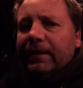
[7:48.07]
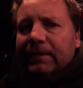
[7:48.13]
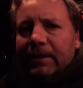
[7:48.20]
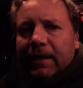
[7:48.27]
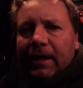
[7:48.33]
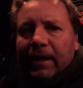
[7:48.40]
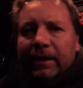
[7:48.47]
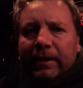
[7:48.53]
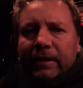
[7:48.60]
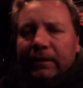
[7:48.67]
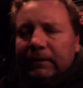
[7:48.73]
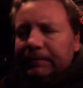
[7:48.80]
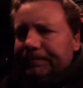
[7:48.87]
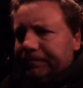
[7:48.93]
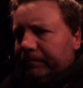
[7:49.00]
today.
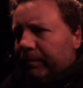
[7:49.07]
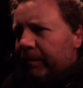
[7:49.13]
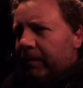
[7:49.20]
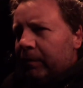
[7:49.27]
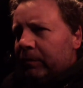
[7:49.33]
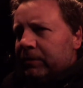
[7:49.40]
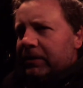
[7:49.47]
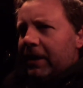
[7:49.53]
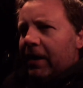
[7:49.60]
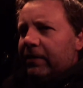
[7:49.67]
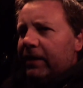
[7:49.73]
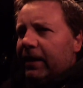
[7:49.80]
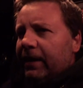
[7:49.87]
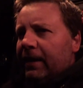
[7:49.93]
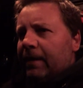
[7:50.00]
I was going to
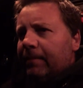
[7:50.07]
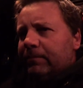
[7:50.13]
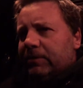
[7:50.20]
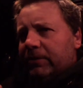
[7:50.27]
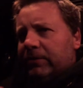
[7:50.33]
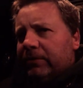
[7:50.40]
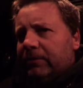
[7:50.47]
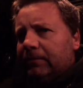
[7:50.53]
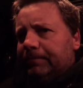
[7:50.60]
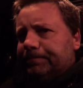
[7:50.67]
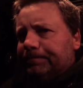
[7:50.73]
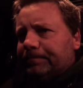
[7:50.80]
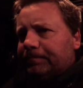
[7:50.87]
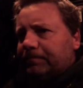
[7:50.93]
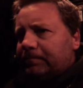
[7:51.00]
head up to
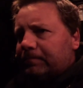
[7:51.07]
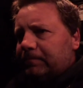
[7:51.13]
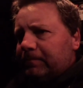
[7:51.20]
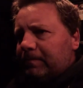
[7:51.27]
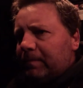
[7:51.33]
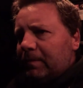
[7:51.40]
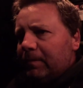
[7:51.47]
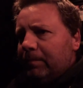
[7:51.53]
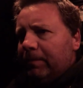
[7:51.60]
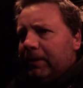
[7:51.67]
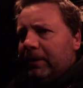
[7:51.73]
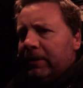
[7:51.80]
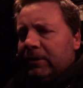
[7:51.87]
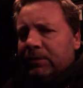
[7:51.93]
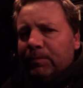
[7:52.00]

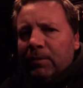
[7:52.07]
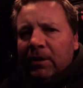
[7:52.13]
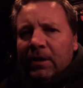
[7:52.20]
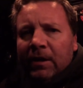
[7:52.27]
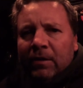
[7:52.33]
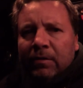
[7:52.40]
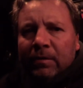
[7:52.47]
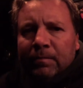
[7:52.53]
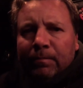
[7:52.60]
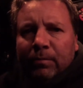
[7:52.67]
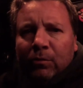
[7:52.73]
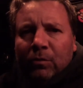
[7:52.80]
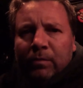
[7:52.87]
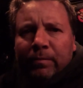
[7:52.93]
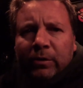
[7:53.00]
Petersburg and
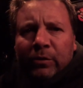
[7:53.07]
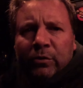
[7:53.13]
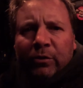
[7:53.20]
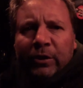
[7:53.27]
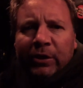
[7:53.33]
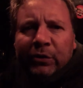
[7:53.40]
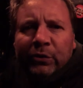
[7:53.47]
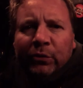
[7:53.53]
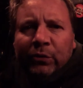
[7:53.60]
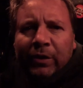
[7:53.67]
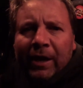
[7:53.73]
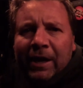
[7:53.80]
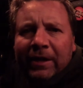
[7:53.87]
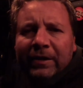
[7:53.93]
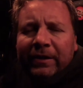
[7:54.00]
Port Pirie and all
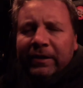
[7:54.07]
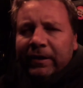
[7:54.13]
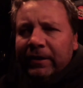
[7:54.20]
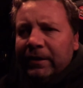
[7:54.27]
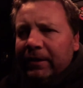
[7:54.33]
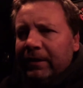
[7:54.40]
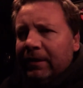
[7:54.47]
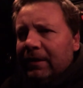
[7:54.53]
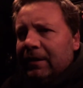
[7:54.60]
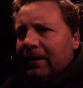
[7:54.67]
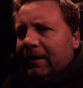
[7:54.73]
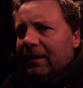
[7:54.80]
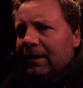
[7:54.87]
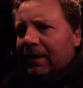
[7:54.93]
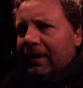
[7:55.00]
that
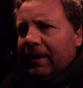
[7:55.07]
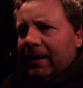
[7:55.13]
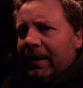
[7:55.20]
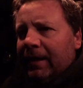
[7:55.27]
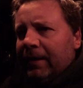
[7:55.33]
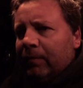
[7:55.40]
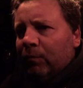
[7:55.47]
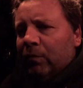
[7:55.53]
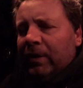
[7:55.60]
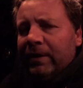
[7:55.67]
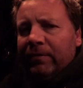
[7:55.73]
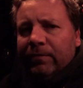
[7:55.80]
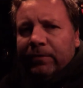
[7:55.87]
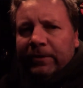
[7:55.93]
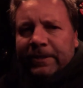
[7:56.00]
and wait
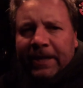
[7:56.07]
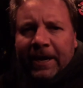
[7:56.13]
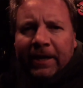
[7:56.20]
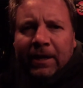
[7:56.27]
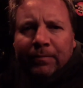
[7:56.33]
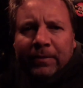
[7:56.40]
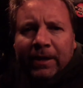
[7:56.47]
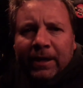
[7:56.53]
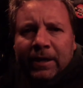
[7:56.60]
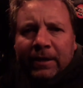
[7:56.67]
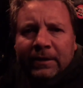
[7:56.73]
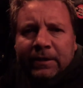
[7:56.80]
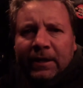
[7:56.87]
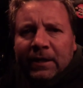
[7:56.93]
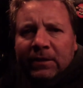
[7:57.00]
for Dan up there.
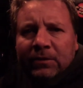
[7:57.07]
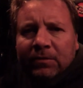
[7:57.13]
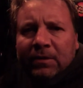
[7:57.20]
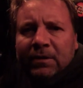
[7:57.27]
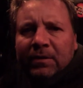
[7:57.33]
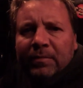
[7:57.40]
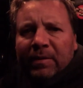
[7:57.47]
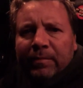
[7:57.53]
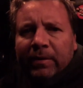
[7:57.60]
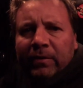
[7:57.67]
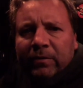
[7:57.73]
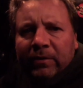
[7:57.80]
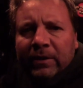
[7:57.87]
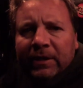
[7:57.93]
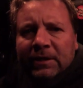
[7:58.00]
Dan's running a bit
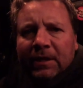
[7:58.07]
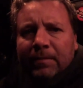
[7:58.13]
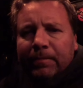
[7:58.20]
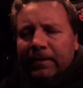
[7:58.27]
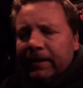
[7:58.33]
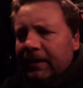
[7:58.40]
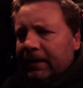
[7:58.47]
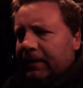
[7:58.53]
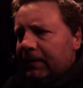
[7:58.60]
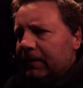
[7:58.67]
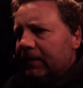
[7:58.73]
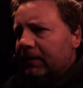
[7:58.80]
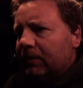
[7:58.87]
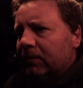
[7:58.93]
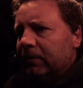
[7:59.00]
behind. He's up in
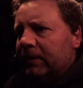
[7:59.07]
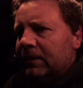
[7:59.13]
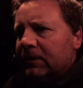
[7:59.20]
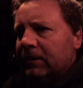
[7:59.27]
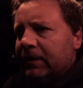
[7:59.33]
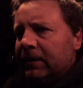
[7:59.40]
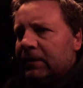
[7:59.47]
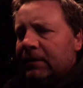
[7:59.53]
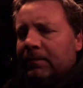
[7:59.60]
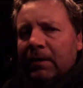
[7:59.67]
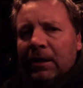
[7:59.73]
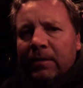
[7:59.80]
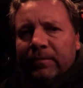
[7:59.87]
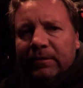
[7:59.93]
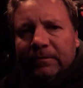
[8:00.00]
Queensland at the
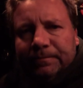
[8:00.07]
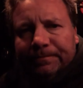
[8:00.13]
moment.